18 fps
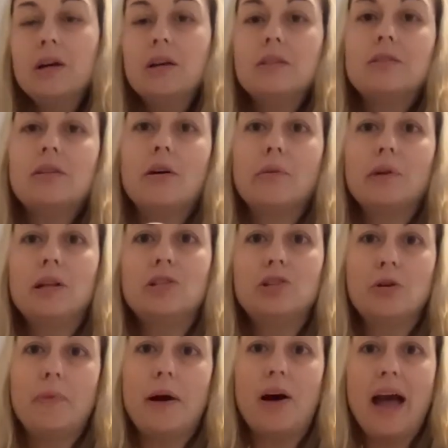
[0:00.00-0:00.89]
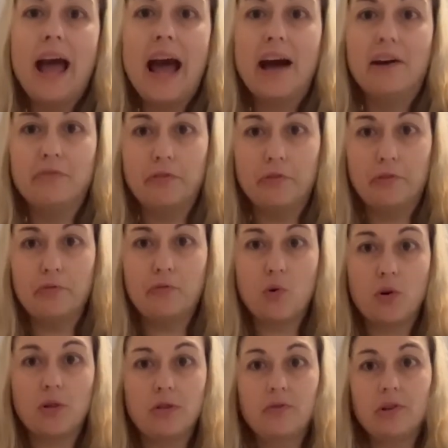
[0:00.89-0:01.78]
So I'm gonna do about 1/2 of a
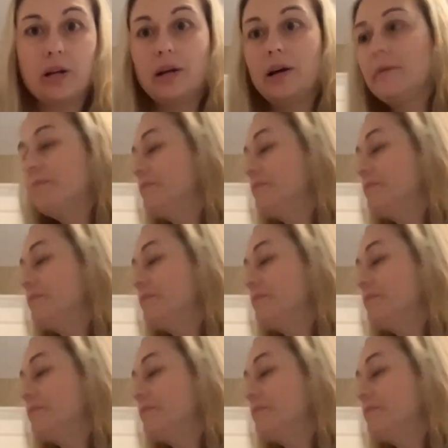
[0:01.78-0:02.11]
1/4 of a cup.